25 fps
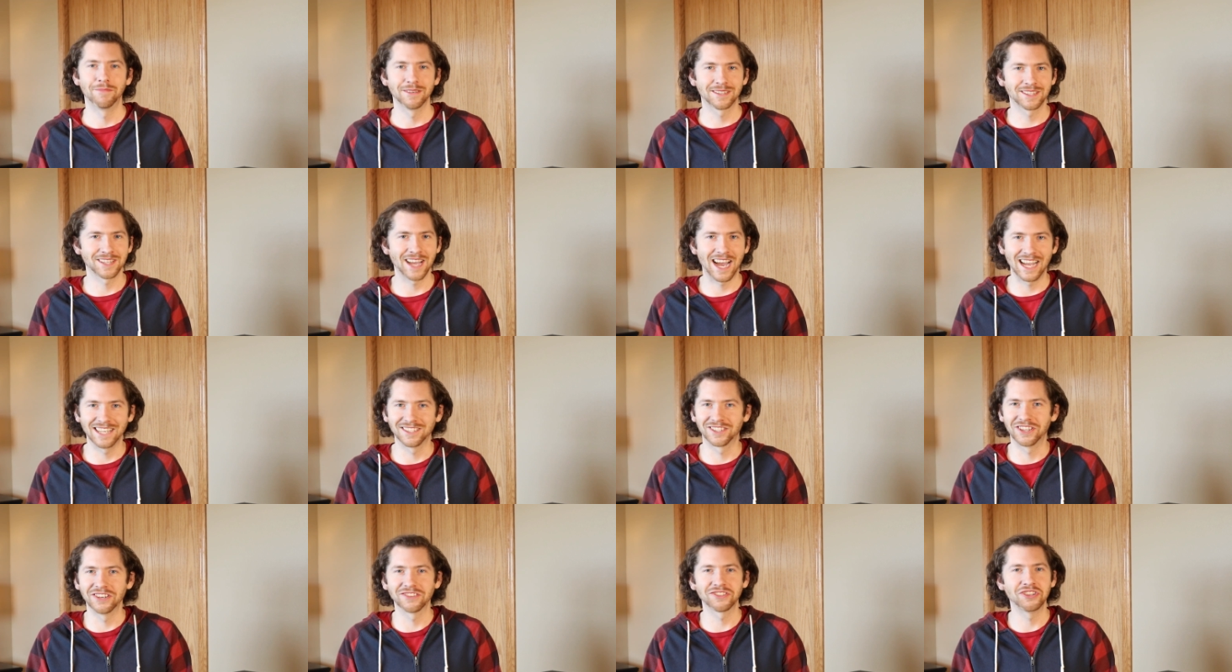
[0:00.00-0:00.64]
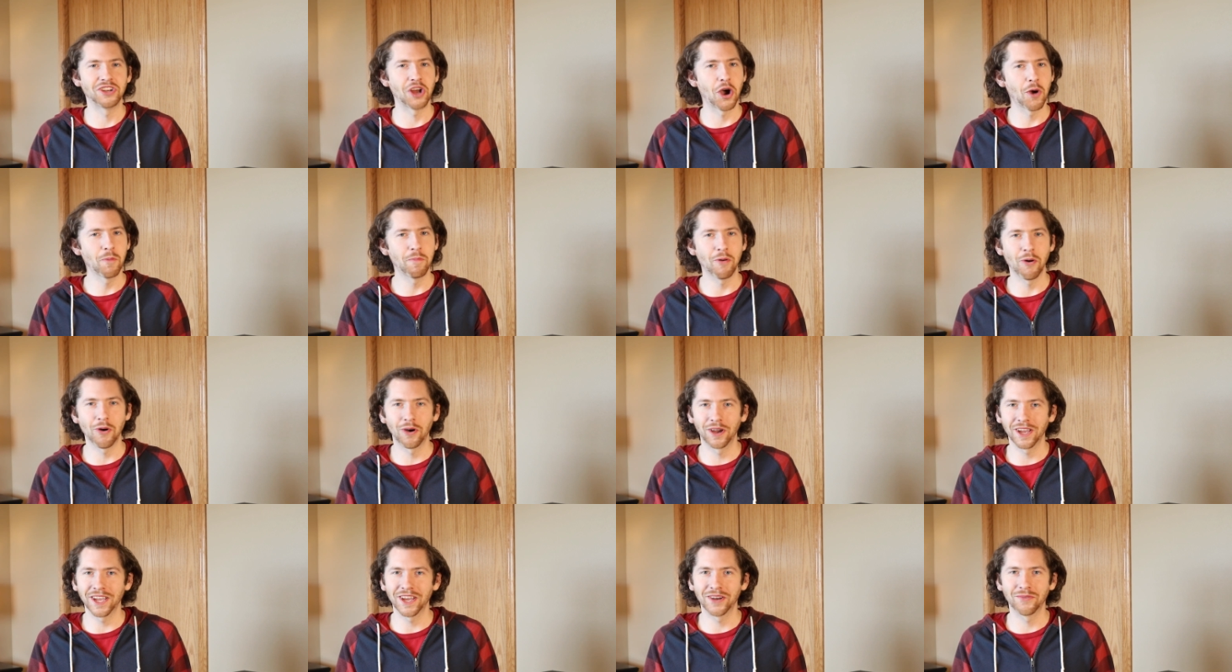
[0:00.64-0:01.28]
Besides, there's no
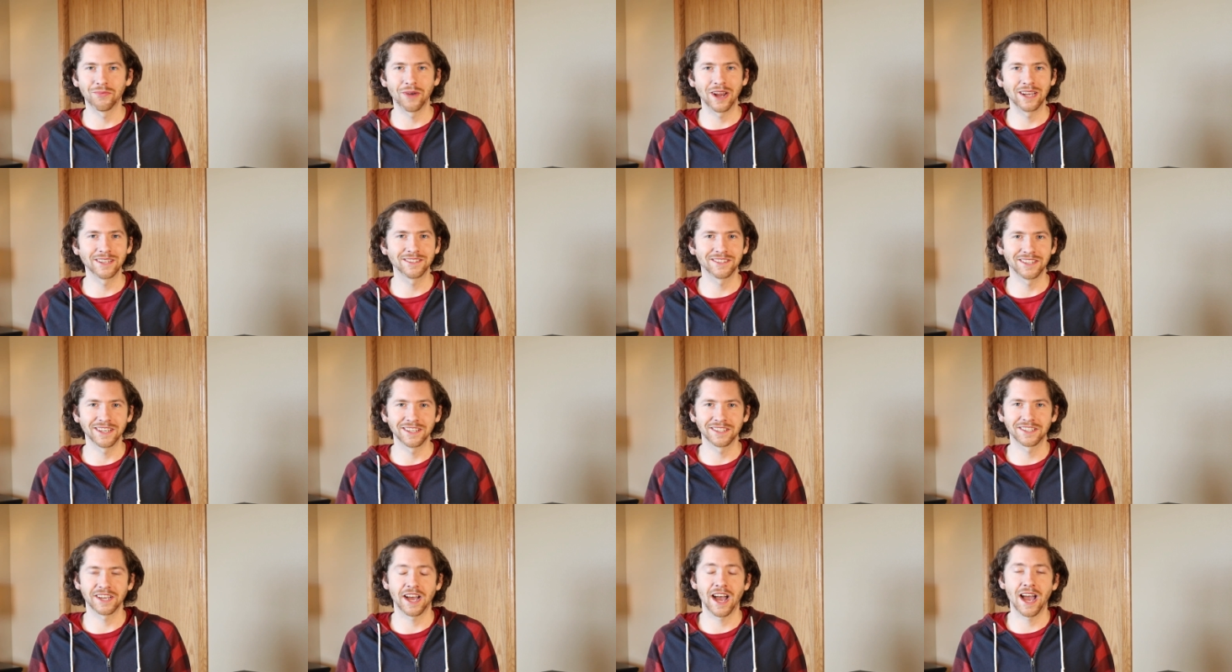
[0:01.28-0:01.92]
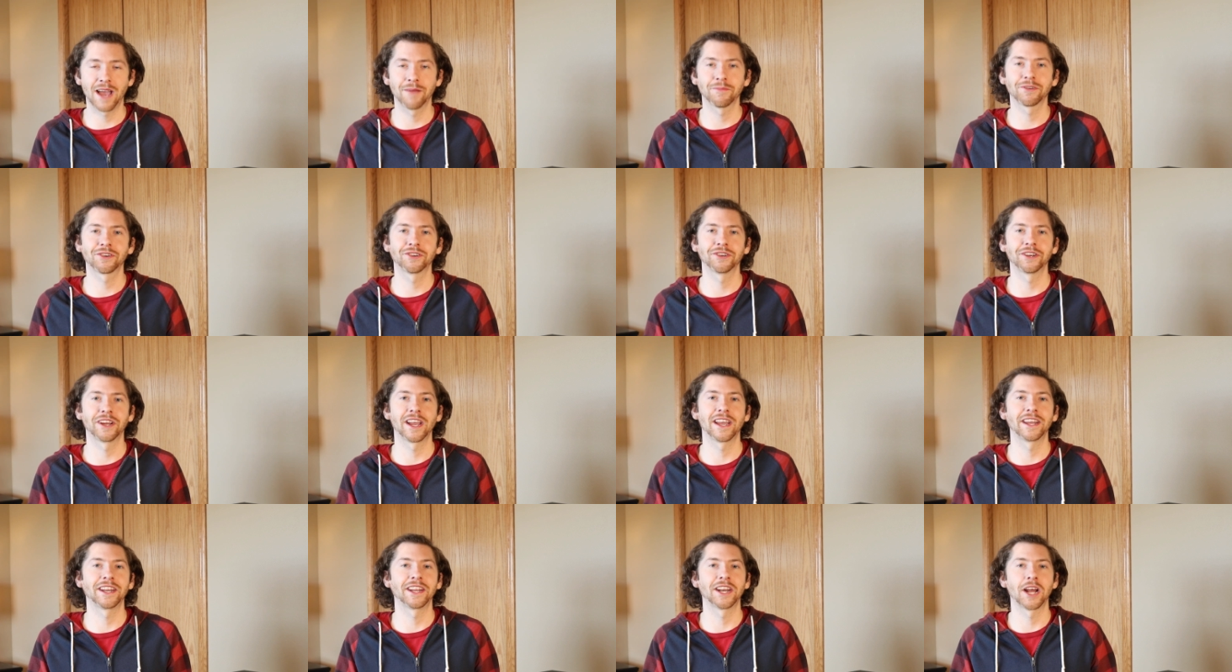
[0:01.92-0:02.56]
point in wasting time
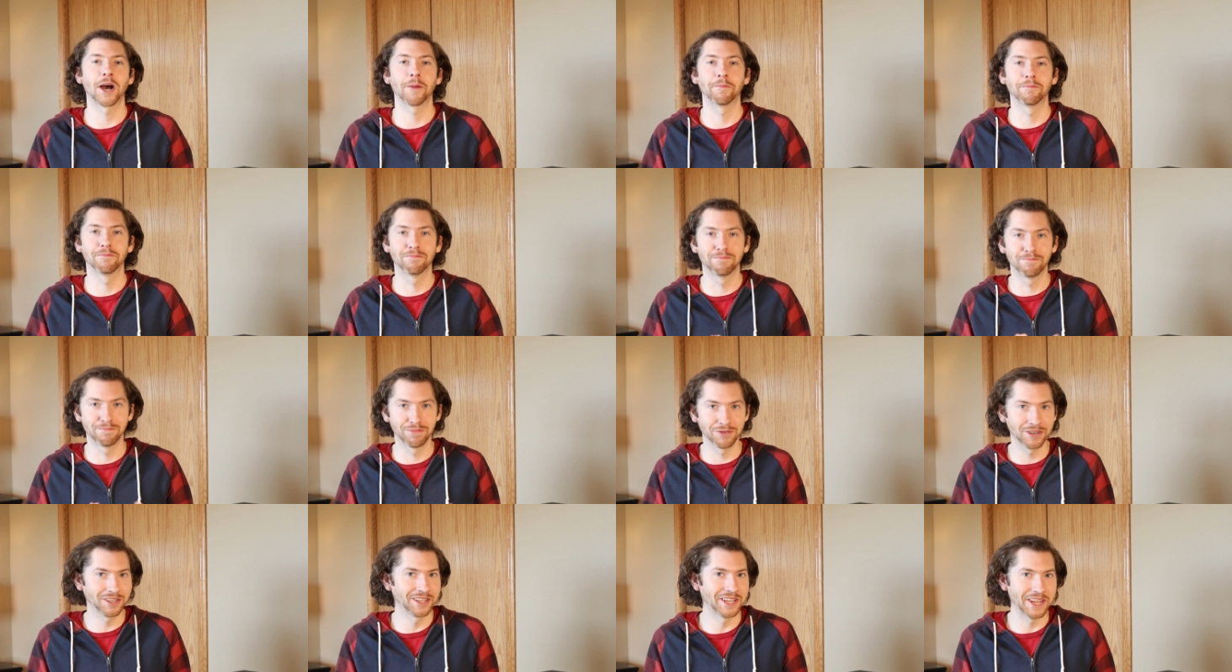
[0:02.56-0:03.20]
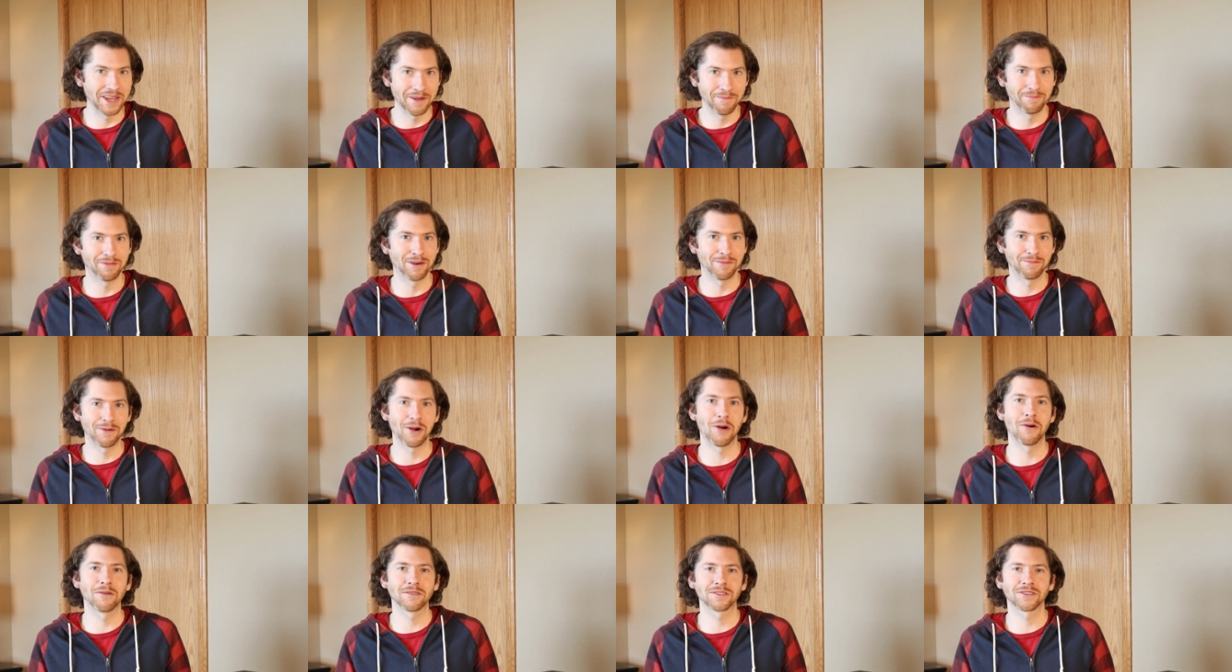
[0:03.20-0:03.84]
creating a brilliant
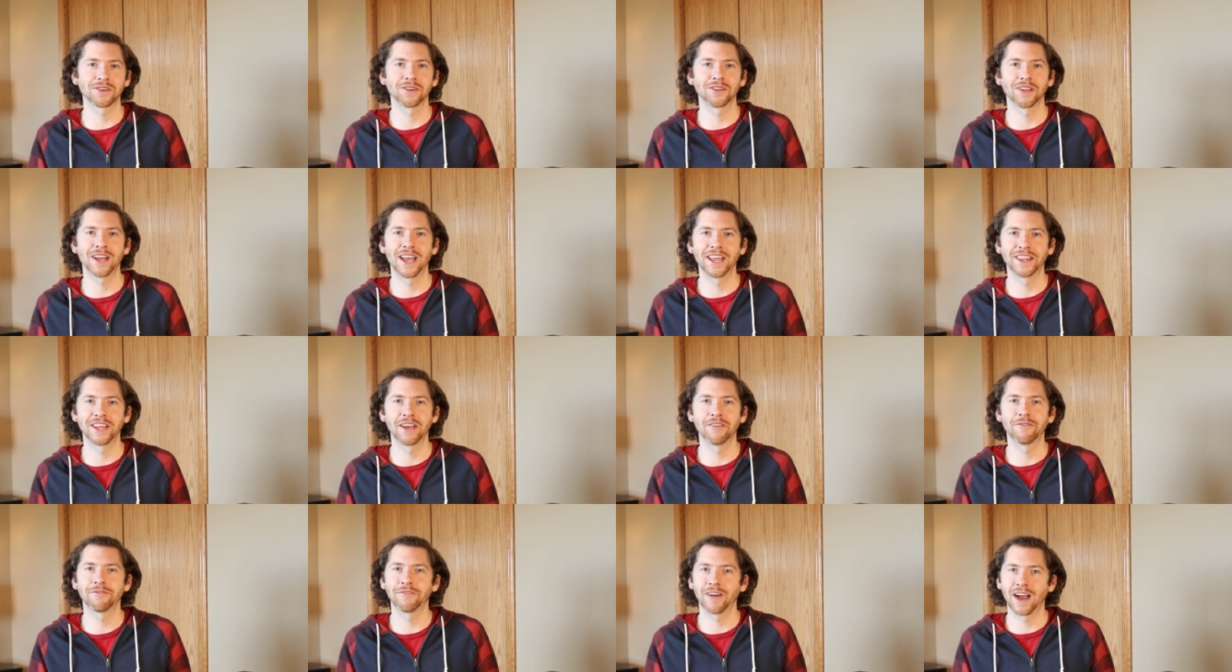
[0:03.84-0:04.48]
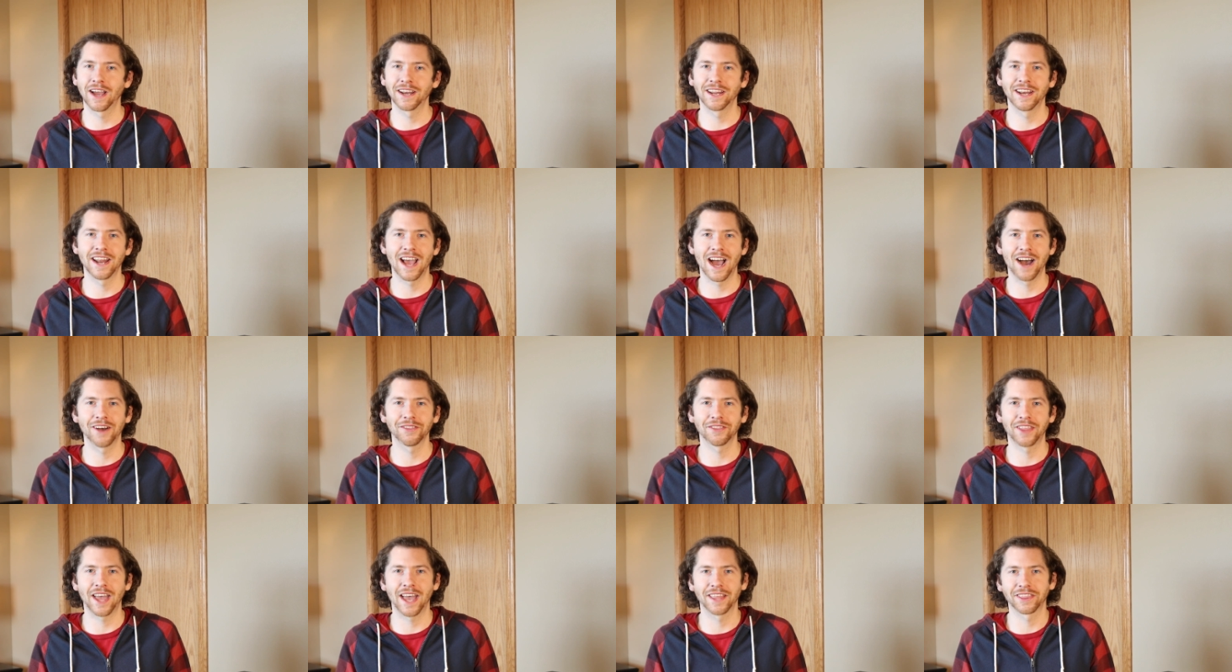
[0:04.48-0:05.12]
proposal and then finding
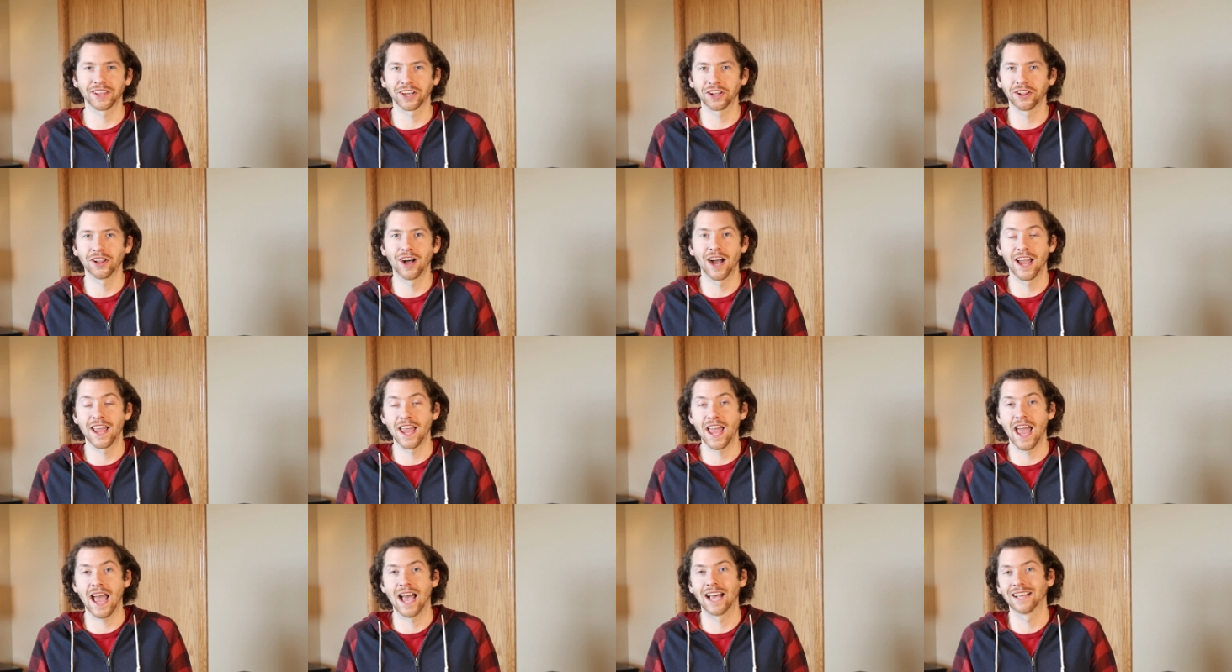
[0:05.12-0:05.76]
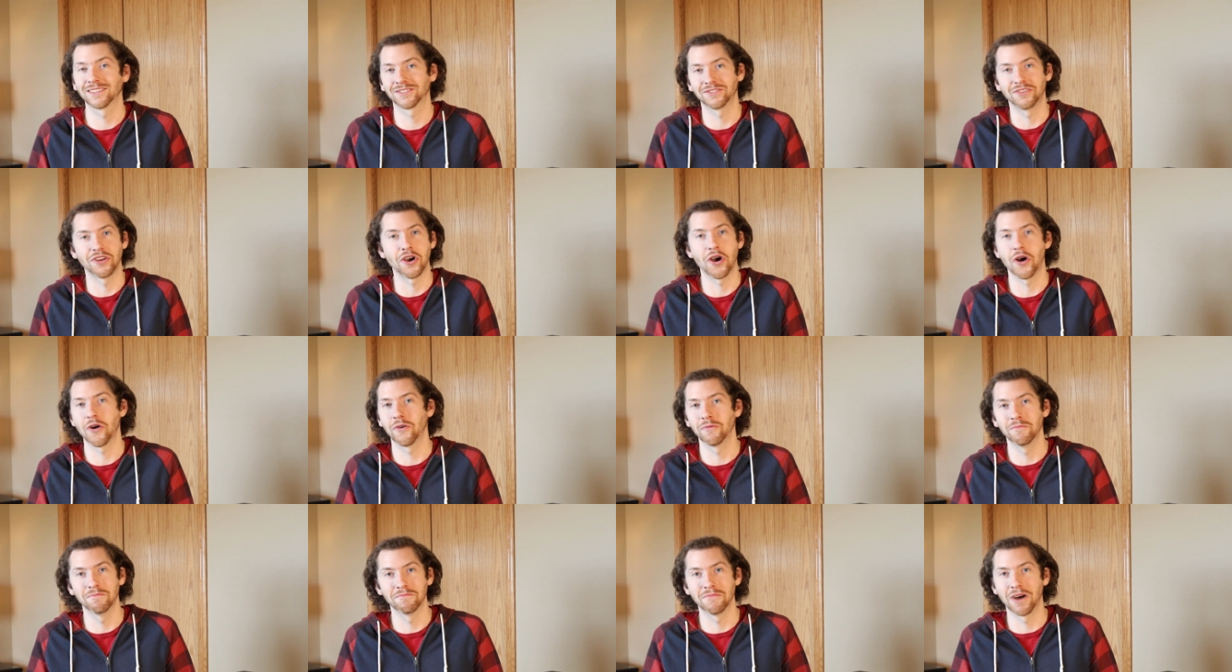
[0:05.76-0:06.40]
out that the client has
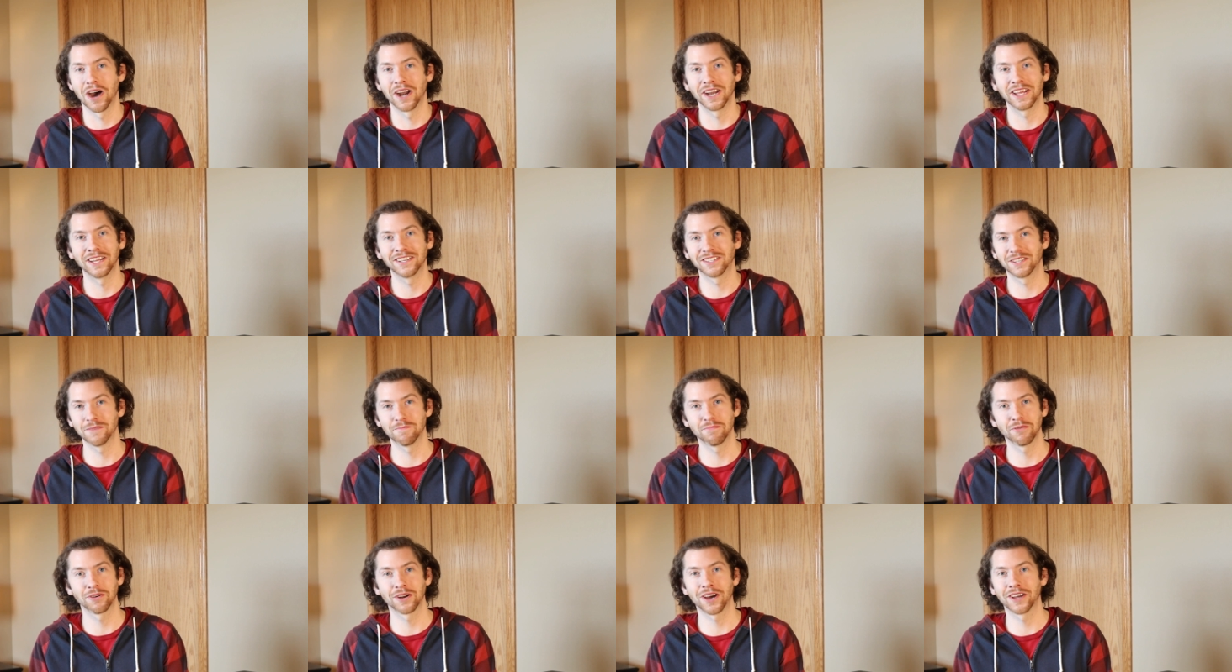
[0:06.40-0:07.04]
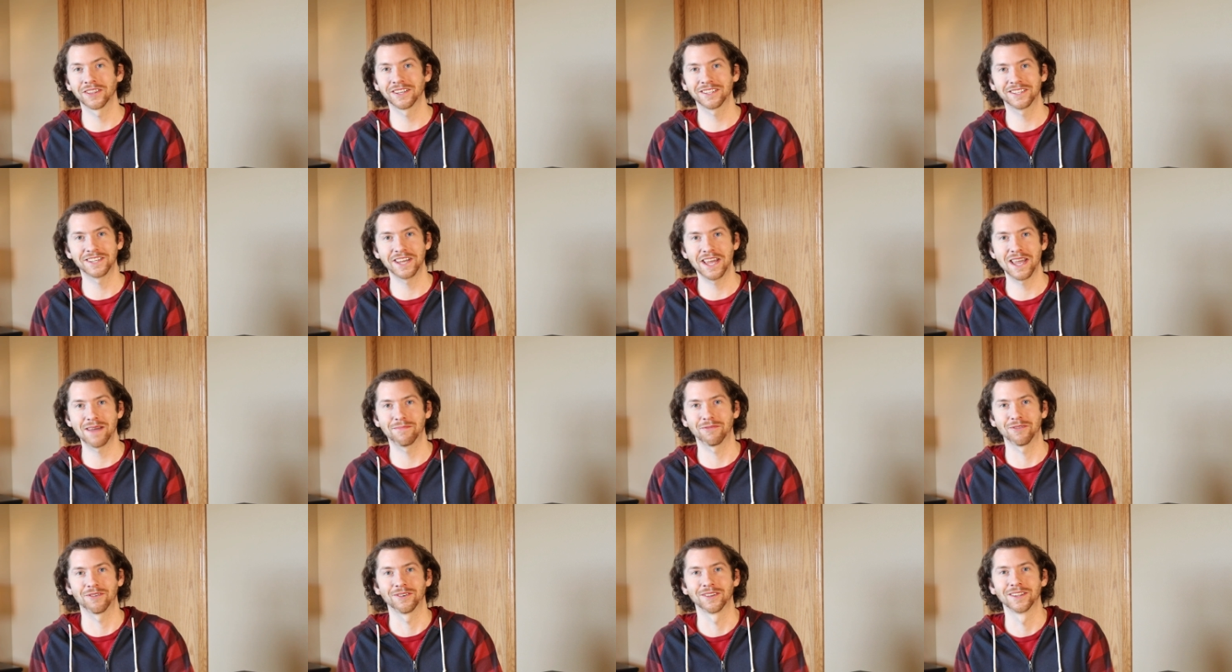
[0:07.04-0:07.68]
no money to put on the
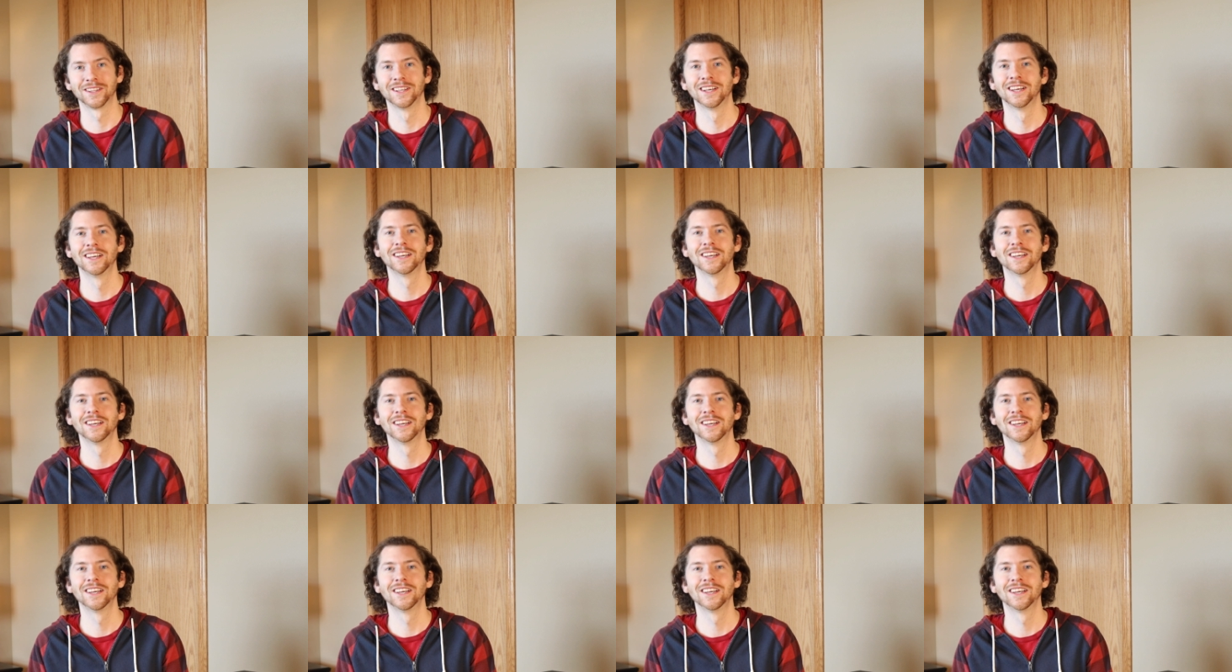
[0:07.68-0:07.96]
table.